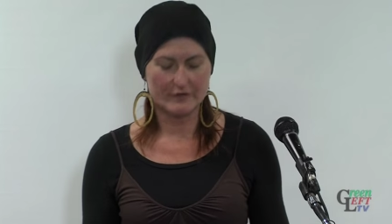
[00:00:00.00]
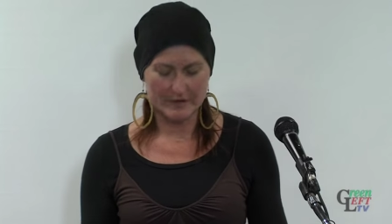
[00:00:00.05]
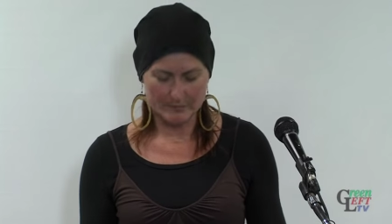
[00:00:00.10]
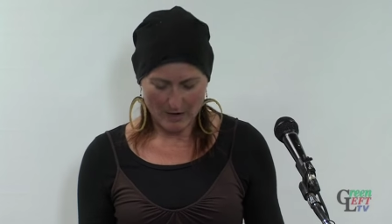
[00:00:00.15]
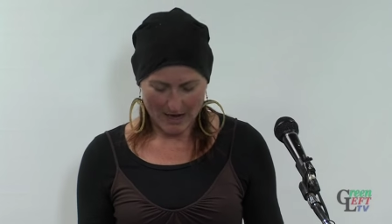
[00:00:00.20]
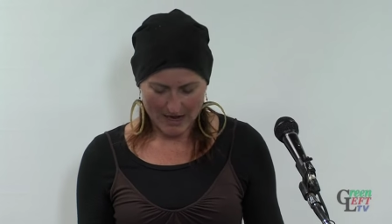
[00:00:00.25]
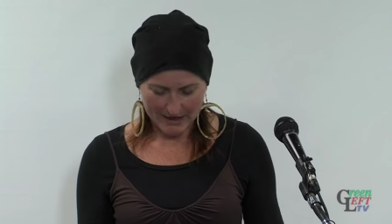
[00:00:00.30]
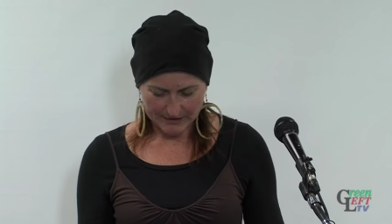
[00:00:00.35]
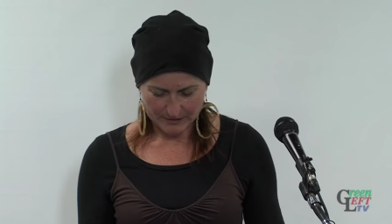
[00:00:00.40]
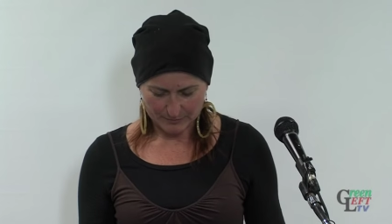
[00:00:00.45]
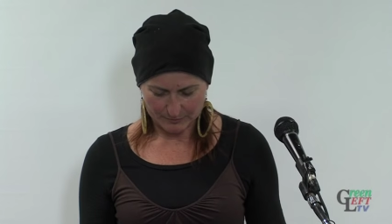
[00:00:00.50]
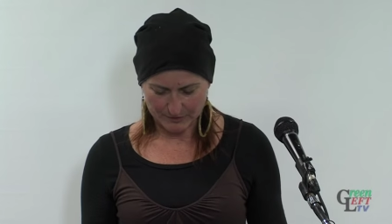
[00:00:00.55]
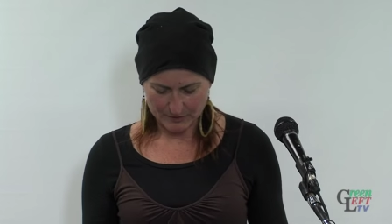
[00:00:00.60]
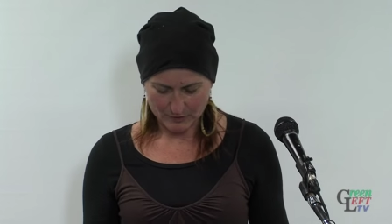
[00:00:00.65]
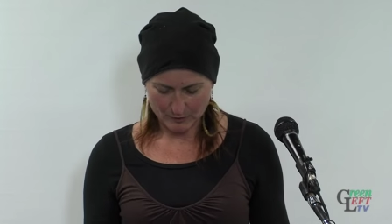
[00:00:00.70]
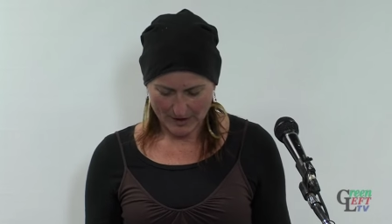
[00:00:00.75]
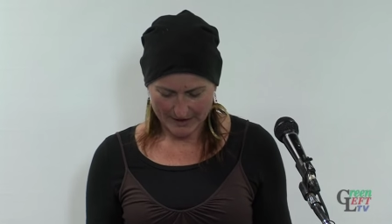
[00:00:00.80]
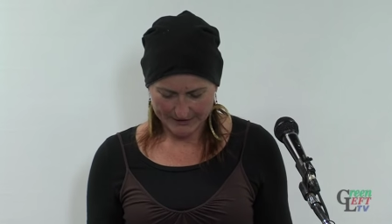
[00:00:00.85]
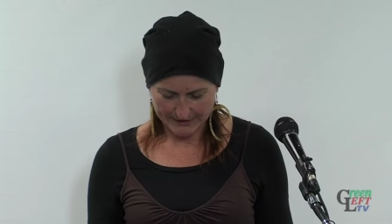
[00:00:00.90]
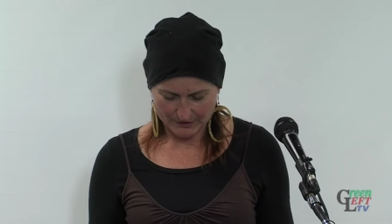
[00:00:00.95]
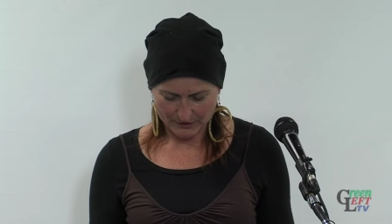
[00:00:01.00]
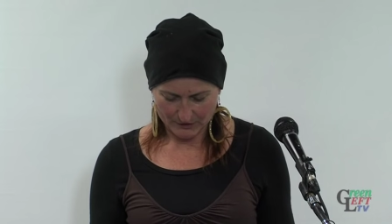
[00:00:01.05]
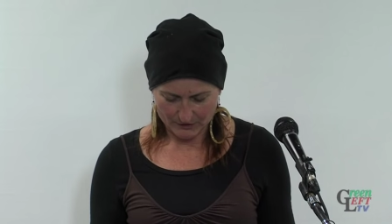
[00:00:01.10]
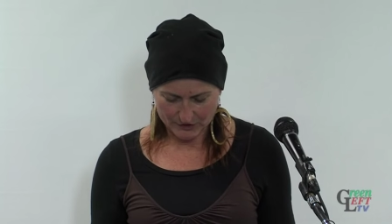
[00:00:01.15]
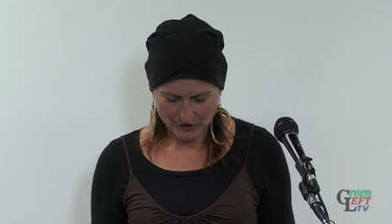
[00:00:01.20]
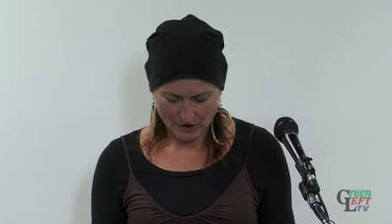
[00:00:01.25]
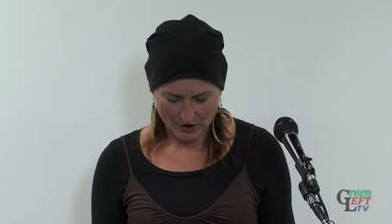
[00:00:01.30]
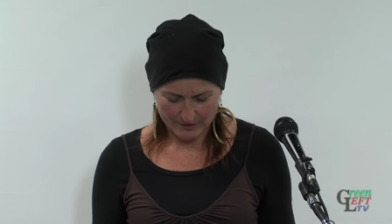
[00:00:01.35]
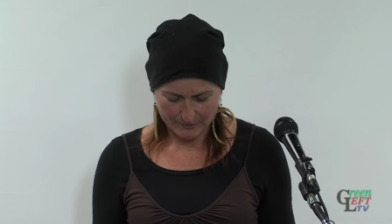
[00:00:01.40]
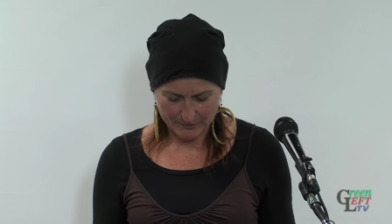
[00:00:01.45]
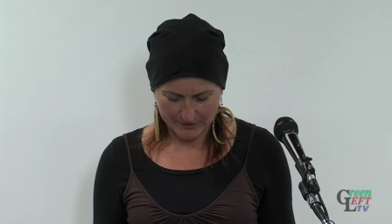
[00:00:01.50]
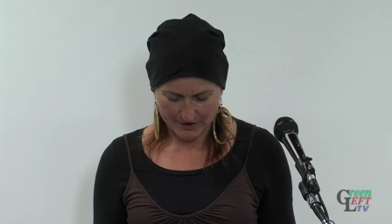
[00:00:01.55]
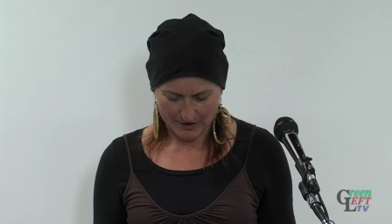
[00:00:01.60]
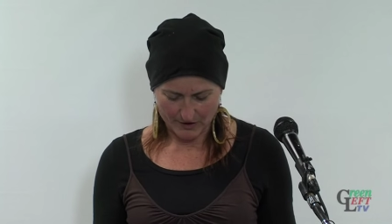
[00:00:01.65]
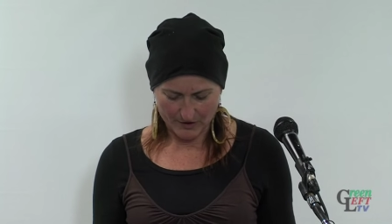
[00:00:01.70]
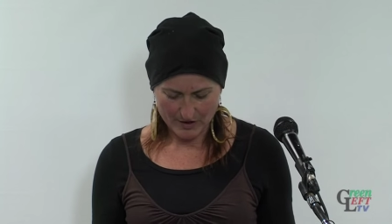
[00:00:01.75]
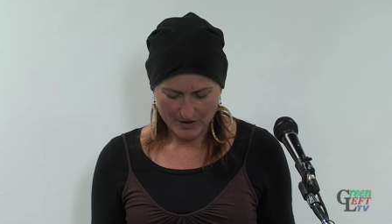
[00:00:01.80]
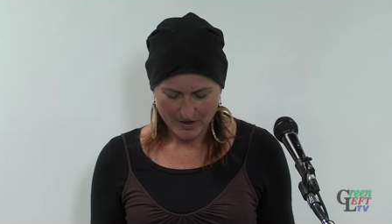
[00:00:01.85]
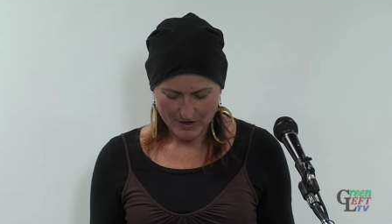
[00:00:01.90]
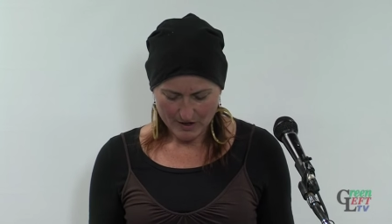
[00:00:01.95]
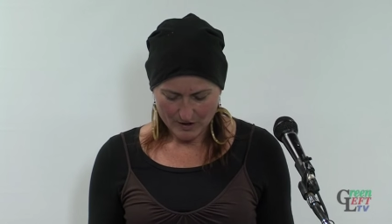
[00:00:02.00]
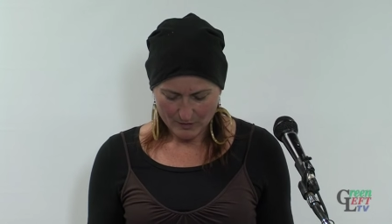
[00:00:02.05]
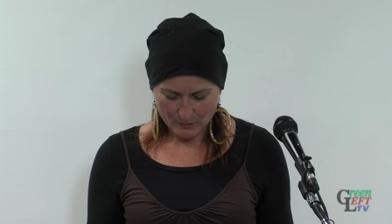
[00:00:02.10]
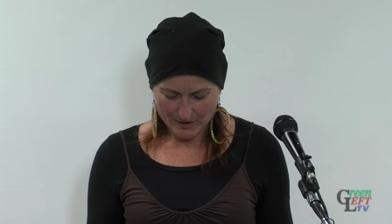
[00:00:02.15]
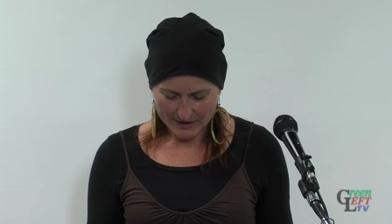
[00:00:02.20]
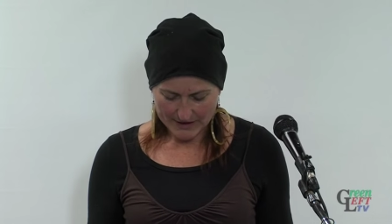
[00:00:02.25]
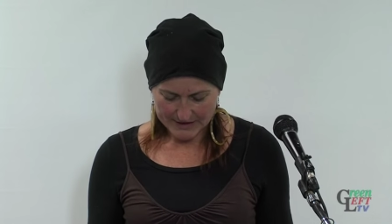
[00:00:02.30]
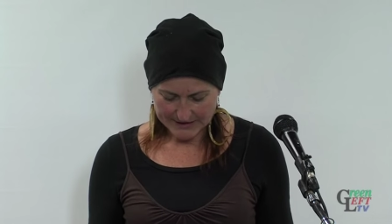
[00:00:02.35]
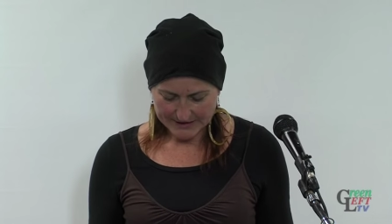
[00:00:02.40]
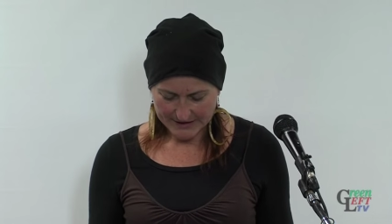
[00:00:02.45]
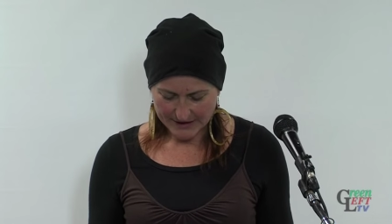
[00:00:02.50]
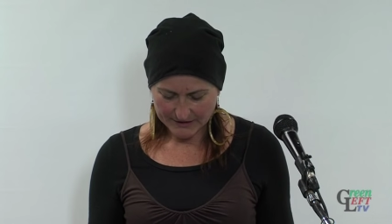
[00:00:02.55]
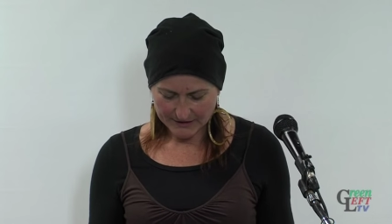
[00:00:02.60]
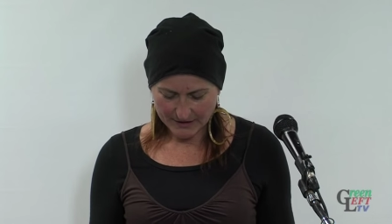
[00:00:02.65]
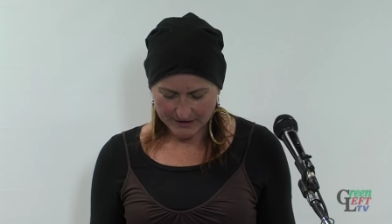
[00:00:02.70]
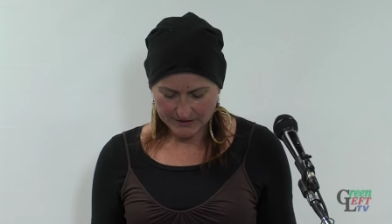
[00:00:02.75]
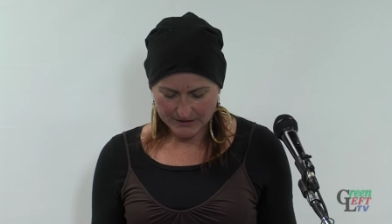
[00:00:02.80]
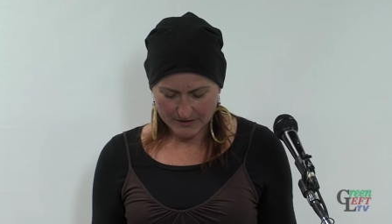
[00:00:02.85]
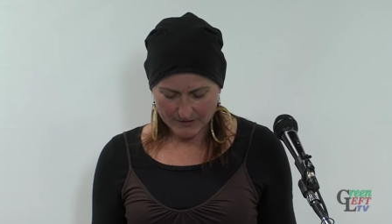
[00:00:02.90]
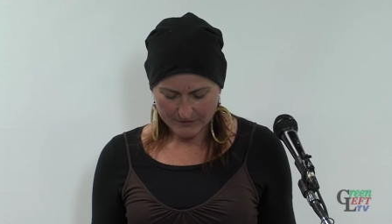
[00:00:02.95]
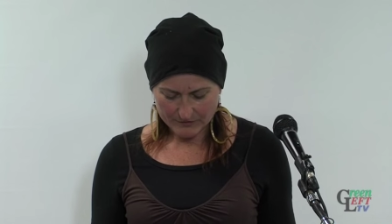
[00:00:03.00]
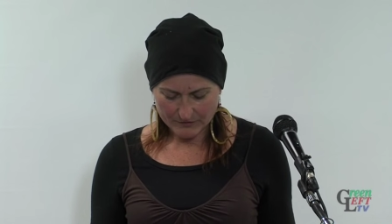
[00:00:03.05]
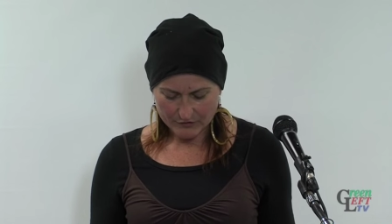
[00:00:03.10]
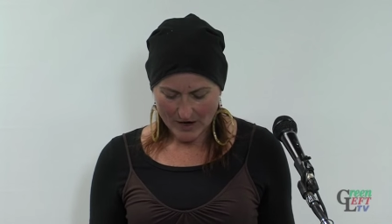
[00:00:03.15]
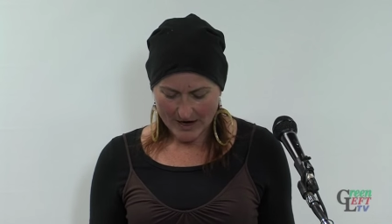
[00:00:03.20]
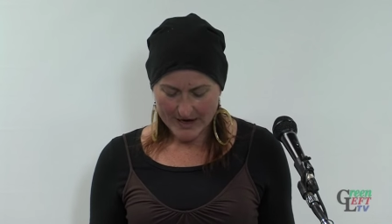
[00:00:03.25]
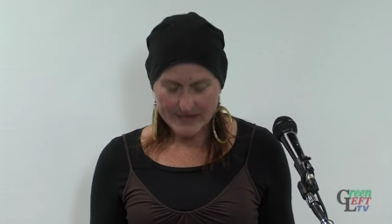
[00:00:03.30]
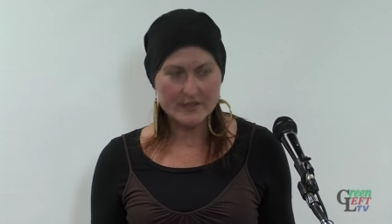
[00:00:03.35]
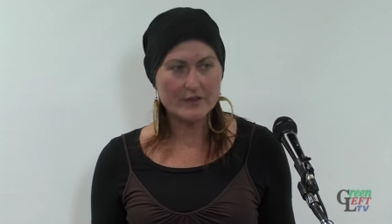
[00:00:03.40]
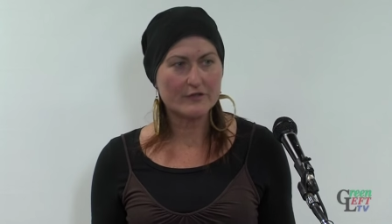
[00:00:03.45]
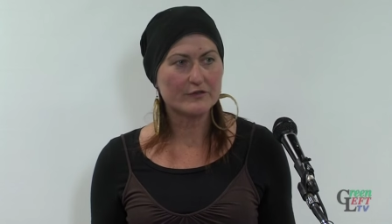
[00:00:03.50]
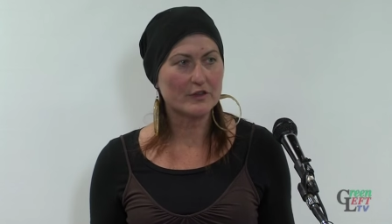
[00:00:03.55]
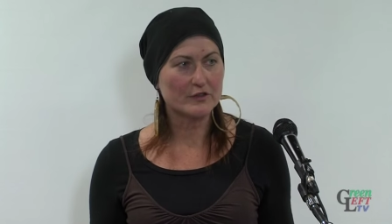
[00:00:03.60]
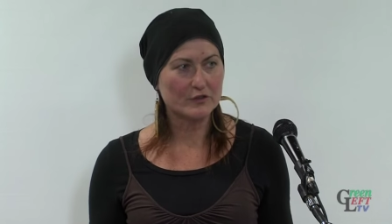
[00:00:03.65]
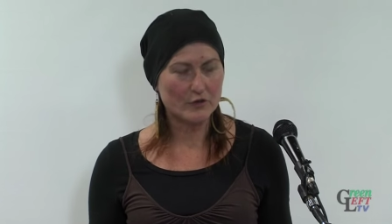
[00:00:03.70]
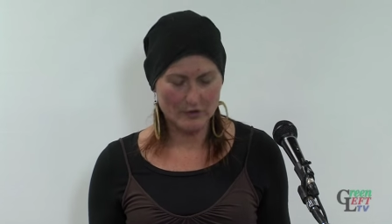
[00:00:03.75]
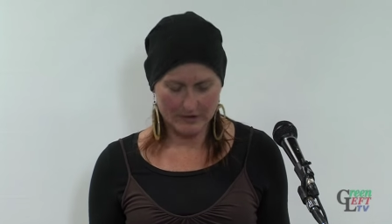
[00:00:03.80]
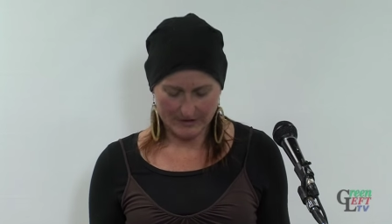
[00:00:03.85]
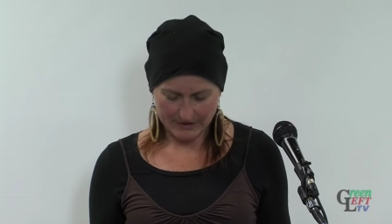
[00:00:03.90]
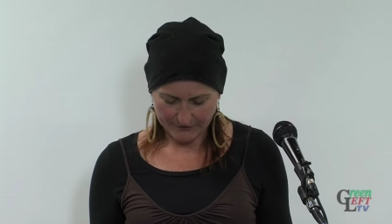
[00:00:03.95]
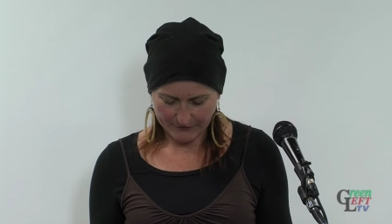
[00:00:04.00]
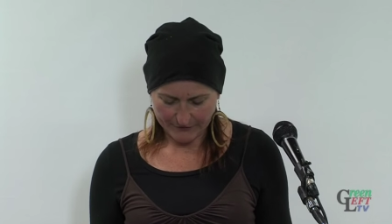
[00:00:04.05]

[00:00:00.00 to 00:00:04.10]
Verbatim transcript: remarkable quite a long time ago, where he said that the rise of the nuclear